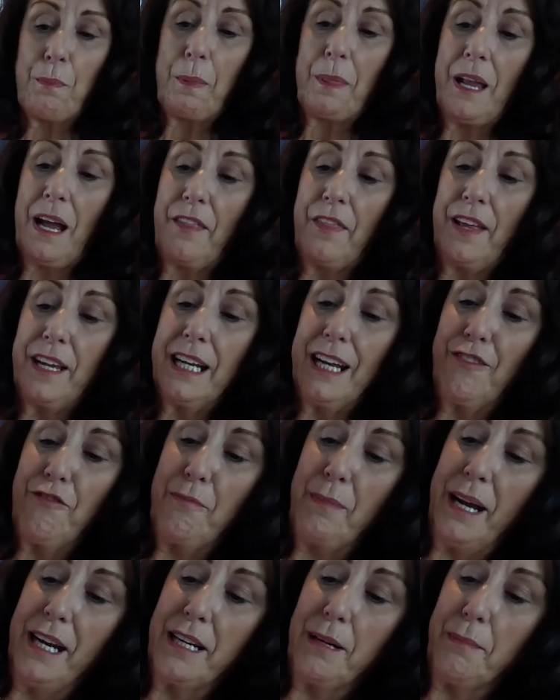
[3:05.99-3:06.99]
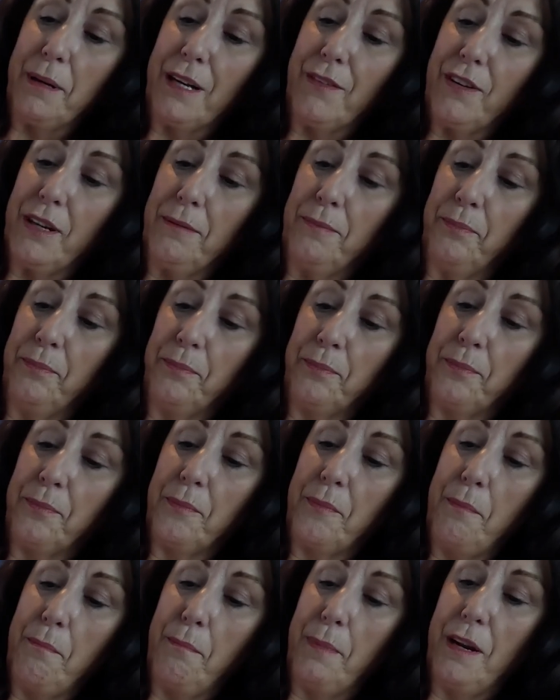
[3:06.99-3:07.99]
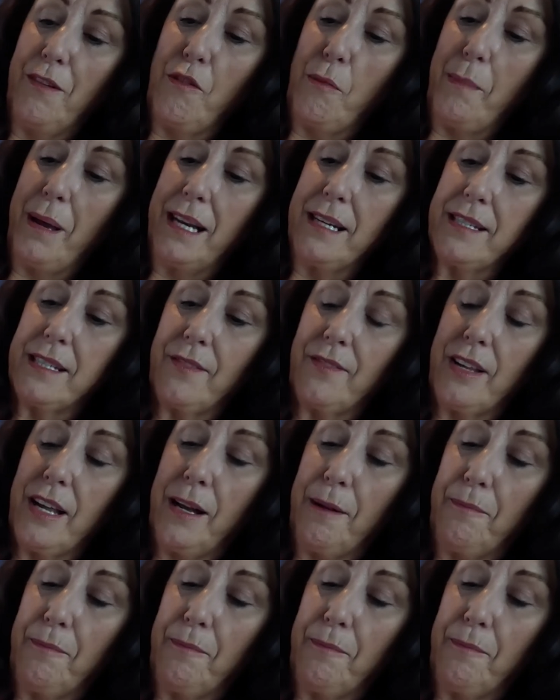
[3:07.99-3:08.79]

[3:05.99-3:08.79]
I think I've made a bit of a mess of that.